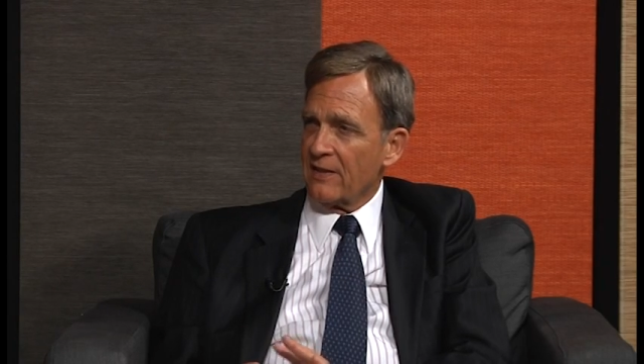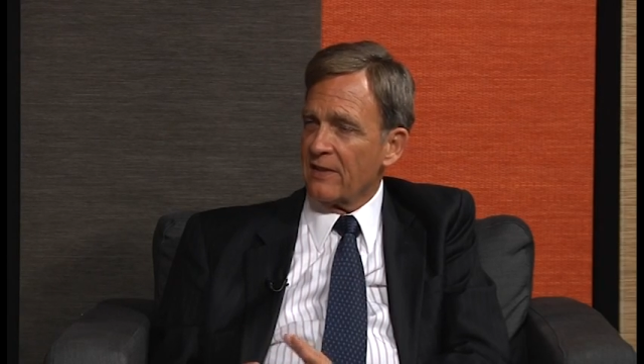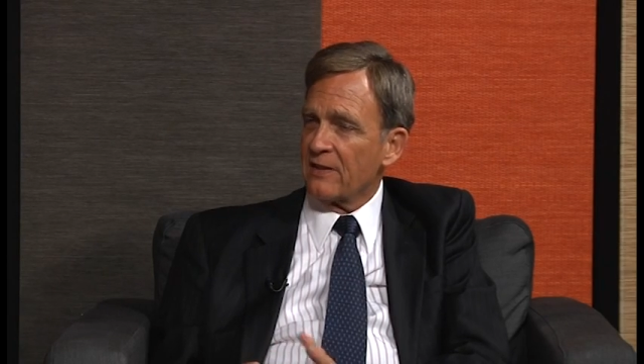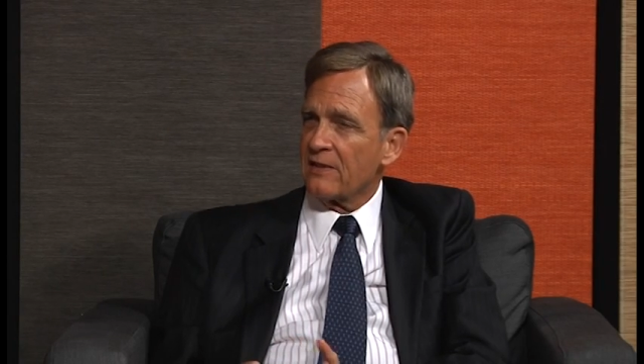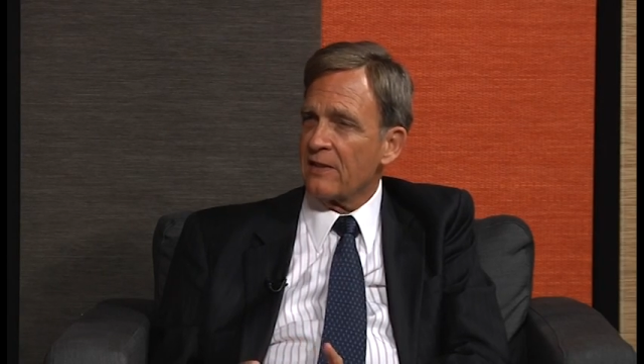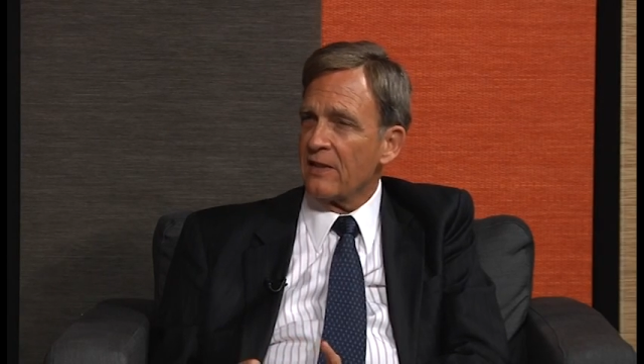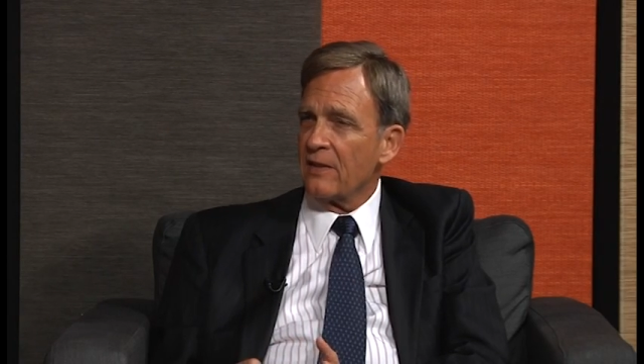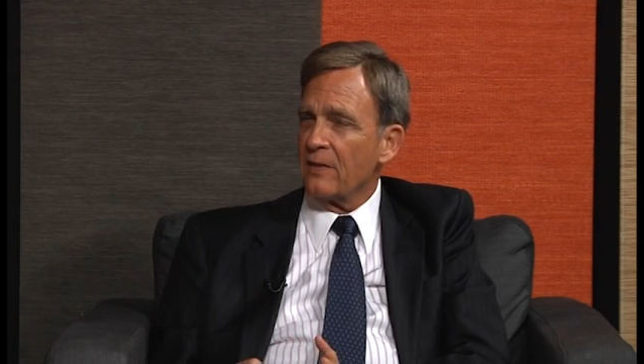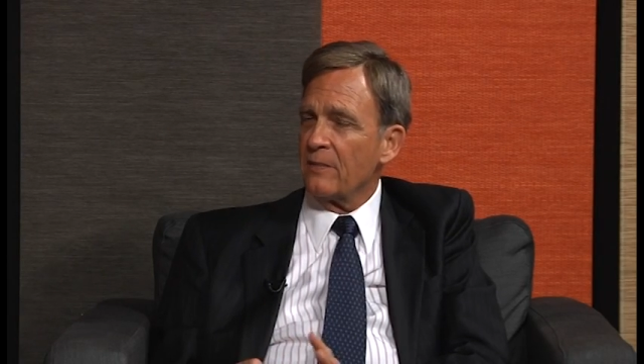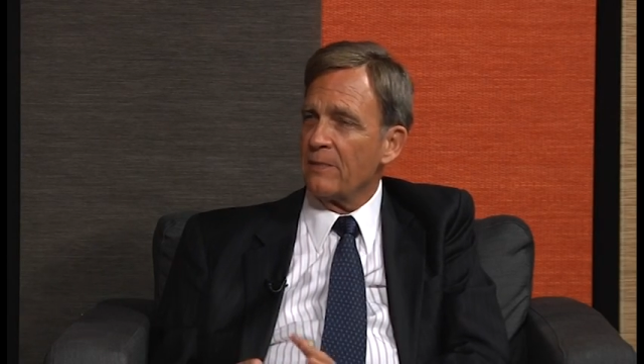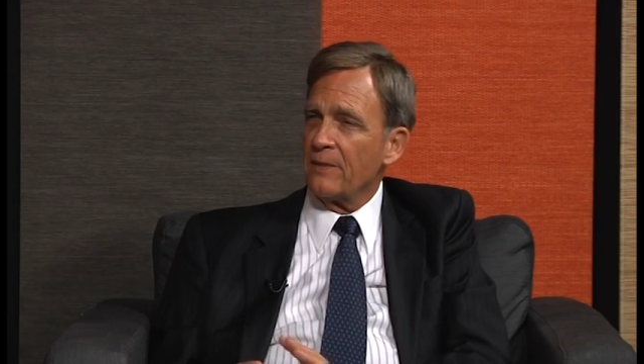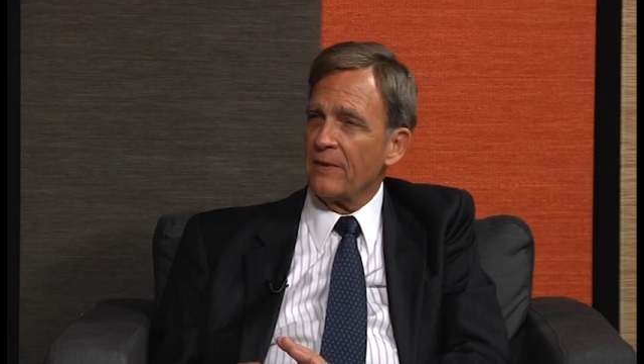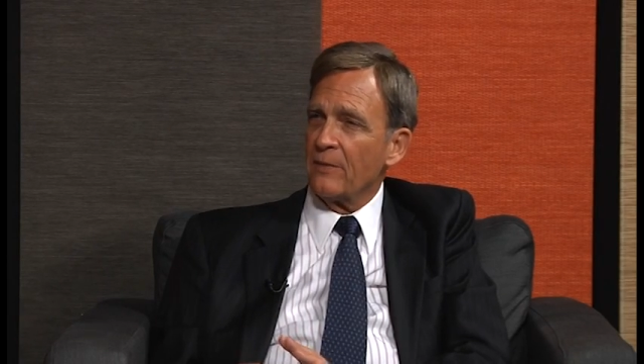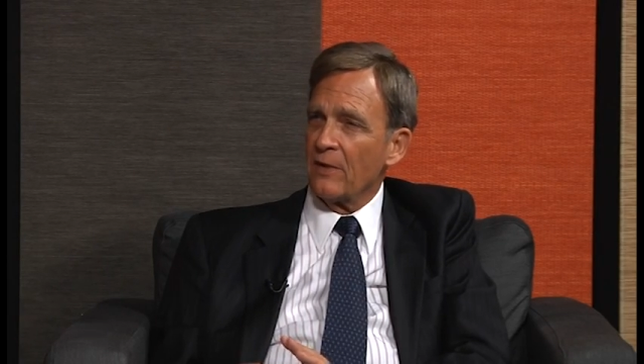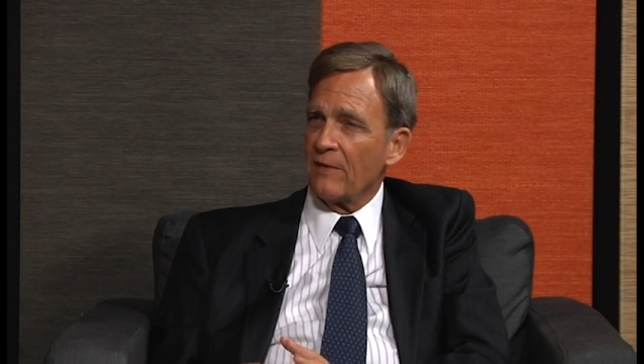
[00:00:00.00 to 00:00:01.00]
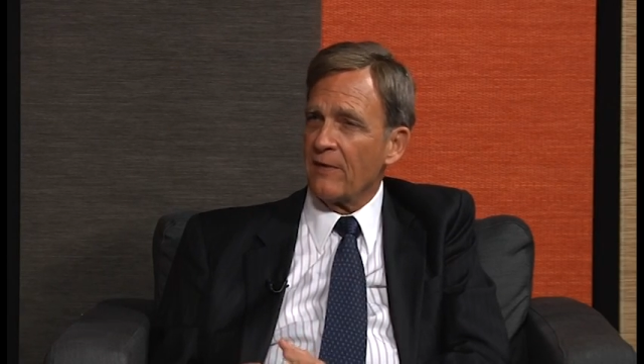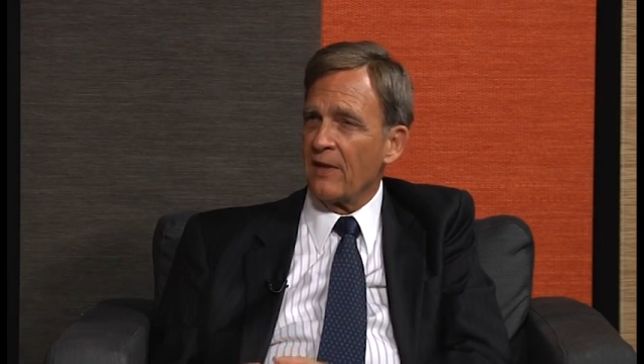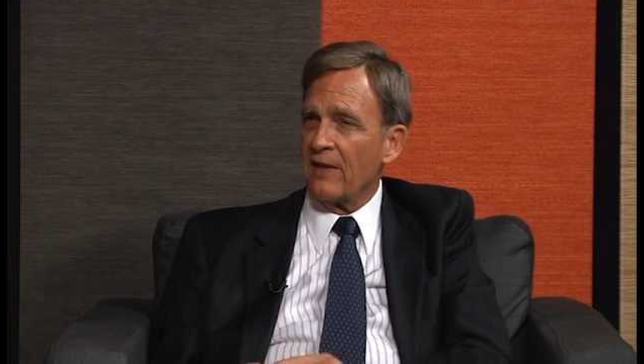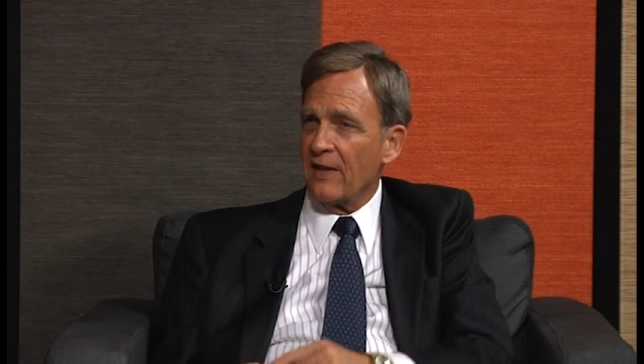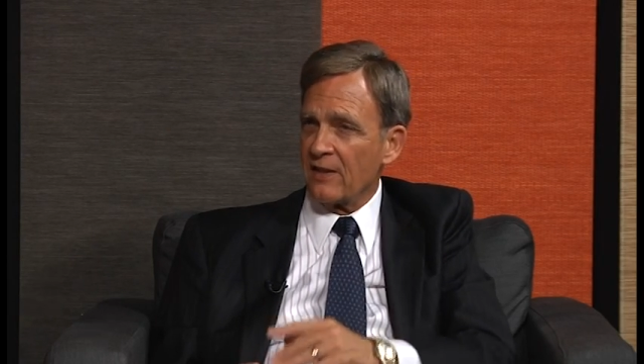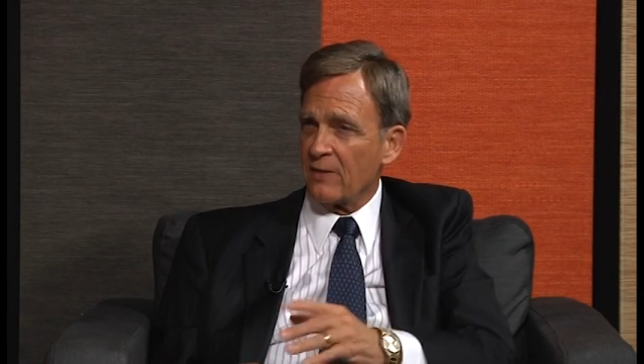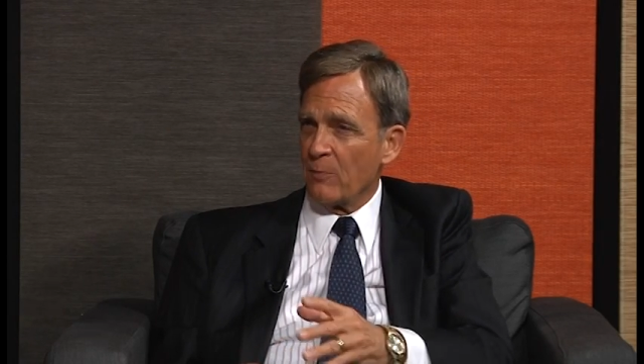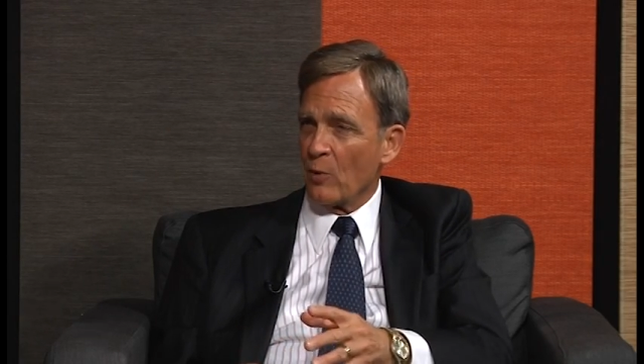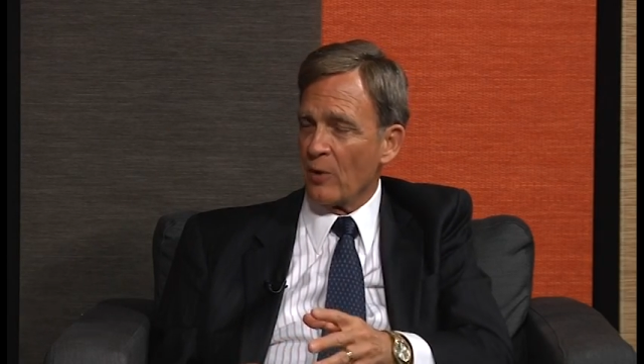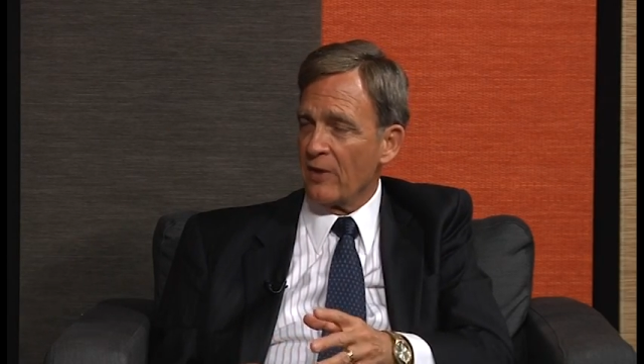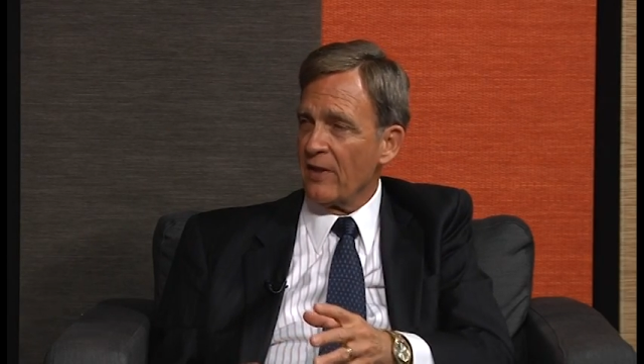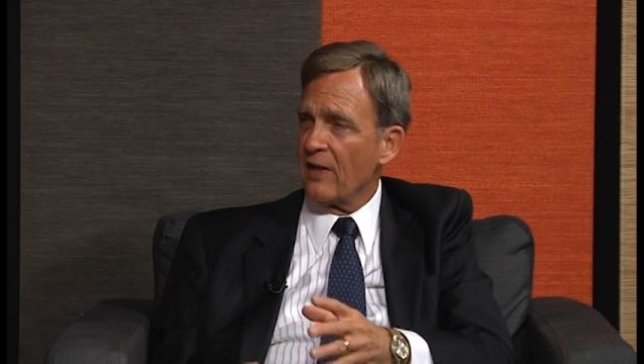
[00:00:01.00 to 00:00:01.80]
They say, well, if I export,